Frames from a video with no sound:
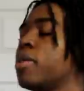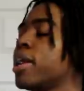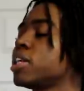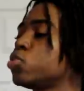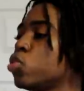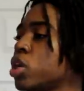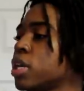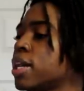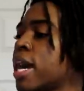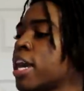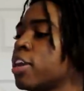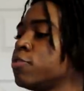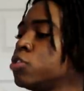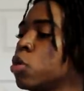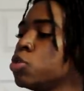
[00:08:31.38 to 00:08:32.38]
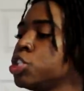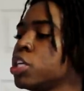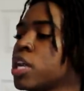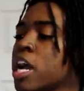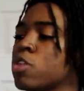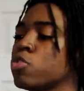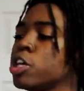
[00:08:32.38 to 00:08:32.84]
But I swear to God, if Doji
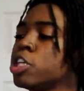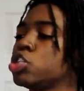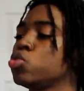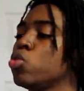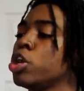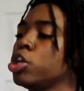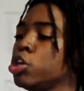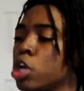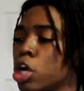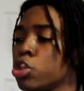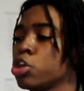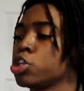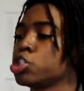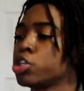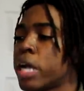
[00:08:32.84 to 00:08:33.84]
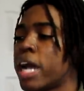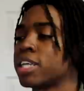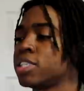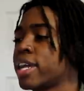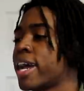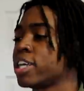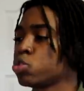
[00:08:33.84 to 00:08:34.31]
and I run into another
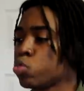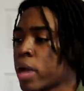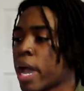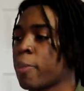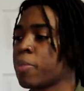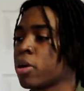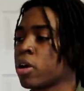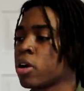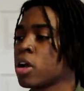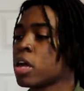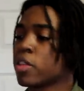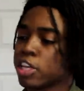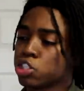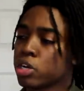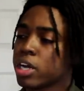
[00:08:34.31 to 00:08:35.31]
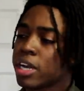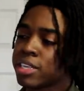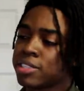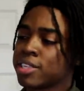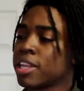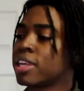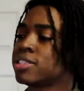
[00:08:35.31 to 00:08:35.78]
trash ass rapper that's trying to
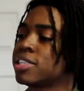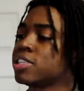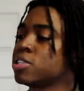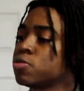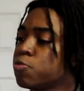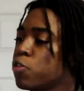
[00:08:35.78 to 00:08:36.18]
sell us his